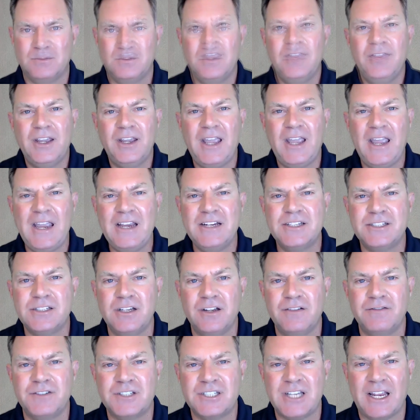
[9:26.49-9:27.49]
In the case
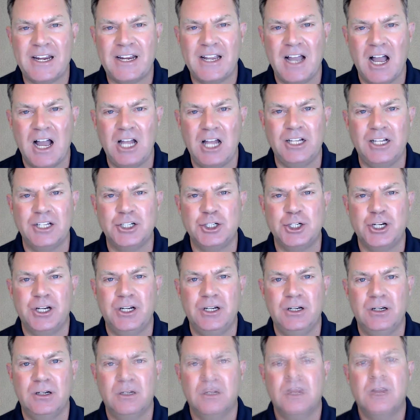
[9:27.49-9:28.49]
of
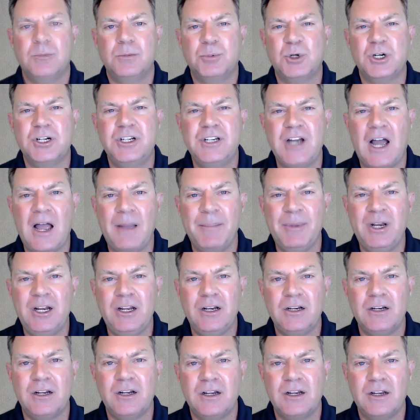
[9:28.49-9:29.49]
psychology, the
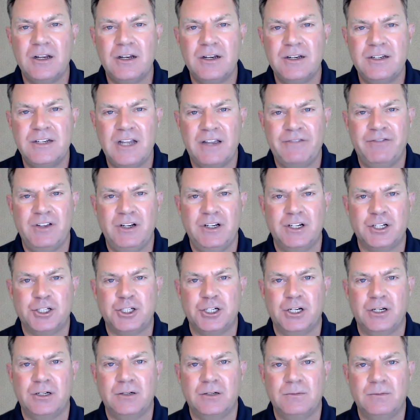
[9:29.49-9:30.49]
predominant
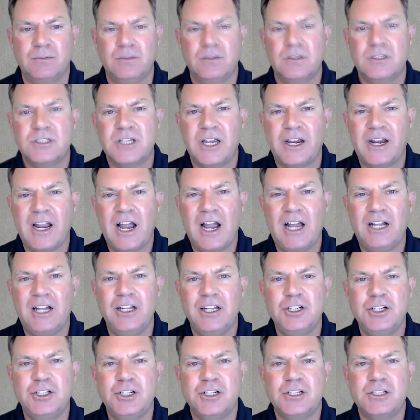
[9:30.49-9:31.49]
definition
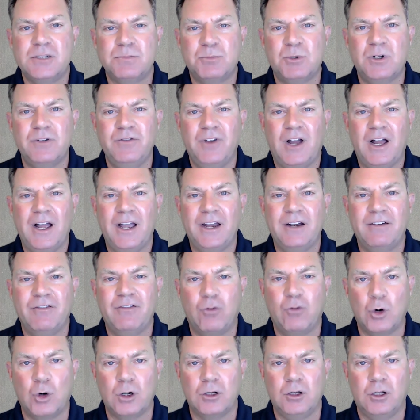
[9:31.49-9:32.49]
psychologists provide
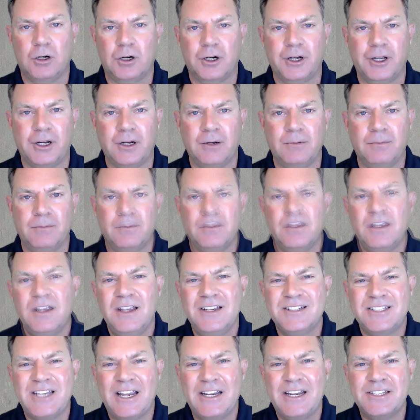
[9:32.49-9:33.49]
for learning
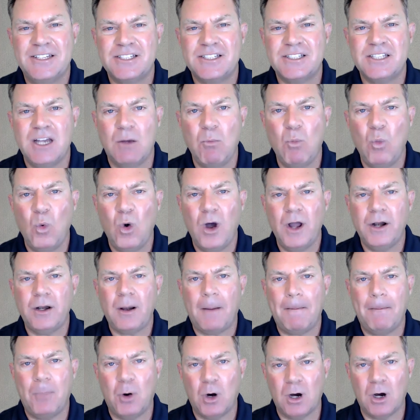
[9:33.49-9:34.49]
is a
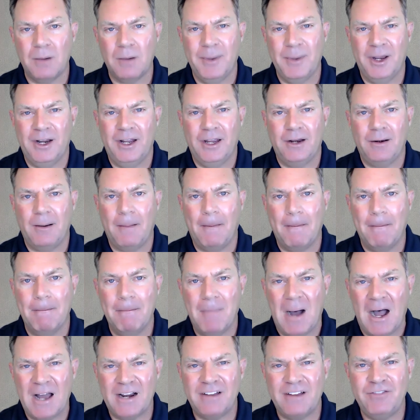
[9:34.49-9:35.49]
somewhat permanent
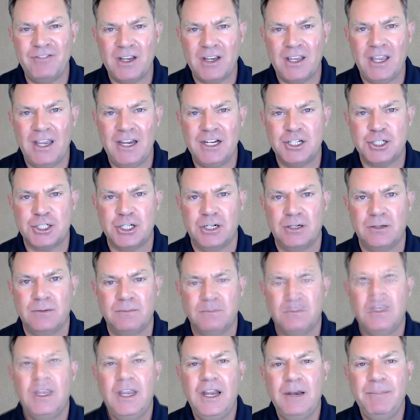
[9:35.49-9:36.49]
modification
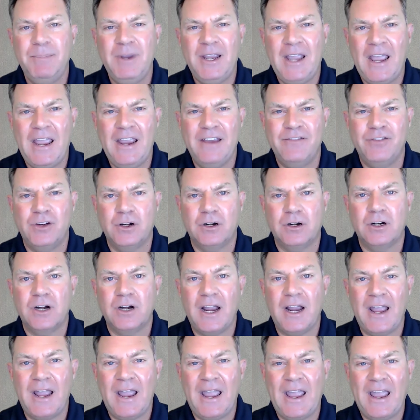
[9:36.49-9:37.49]
in
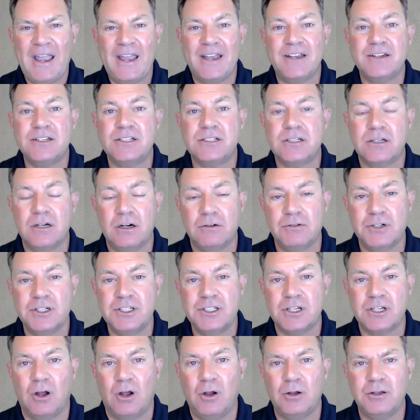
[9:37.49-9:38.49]
behavior as a
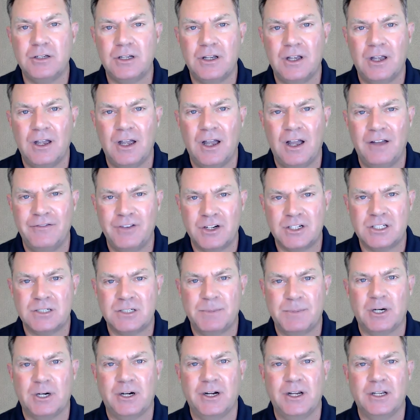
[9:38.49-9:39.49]
result of
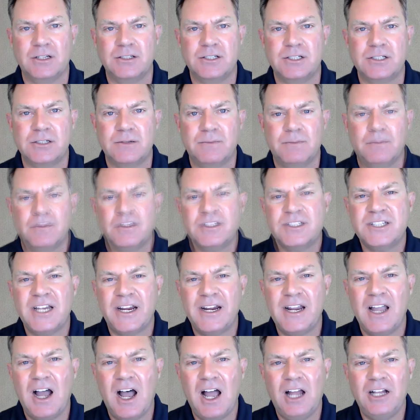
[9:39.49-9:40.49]
experience. The
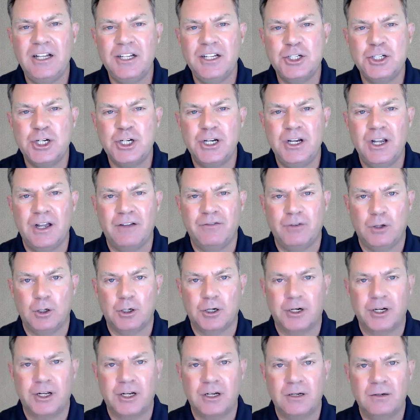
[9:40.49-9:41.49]
psychology of
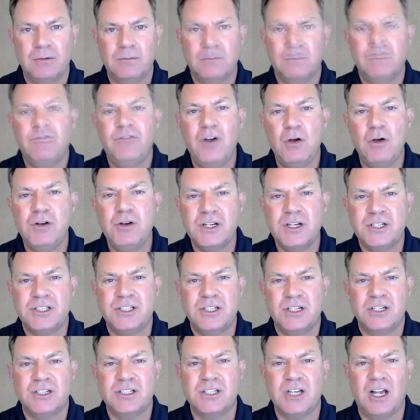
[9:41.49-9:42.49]
learning
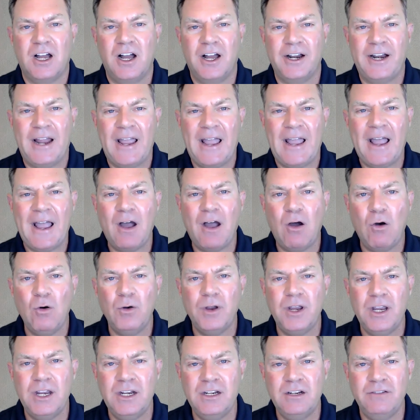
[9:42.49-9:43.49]
focuses on
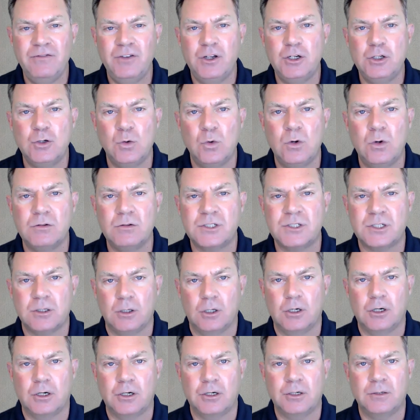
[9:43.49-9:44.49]
how individuals
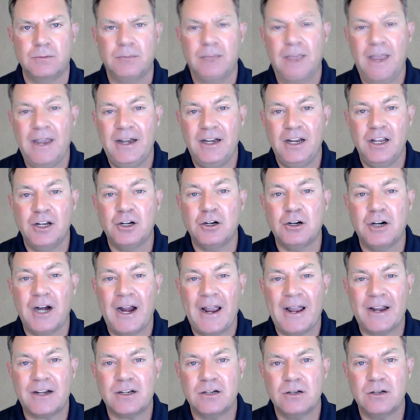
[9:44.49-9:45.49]
learn and
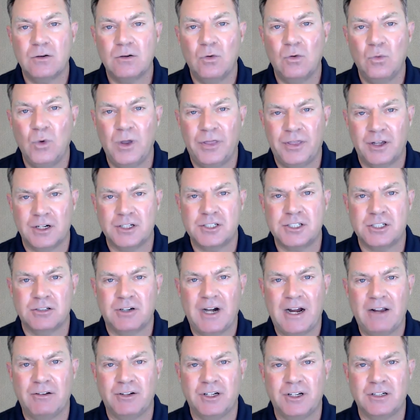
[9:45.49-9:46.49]
interact with their
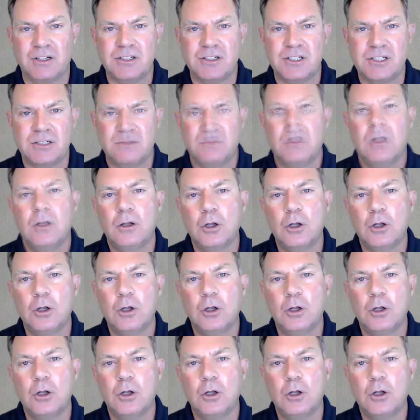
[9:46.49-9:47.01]
surroundings.